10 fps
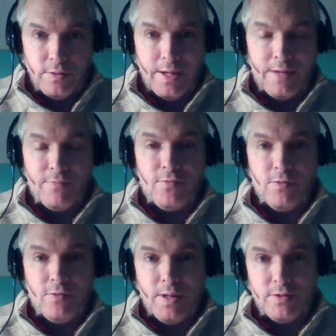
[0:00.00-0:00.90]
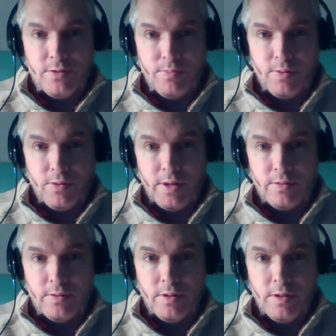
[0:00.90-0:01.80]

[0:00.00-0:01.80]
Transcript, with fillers: adverb adjective pronoun,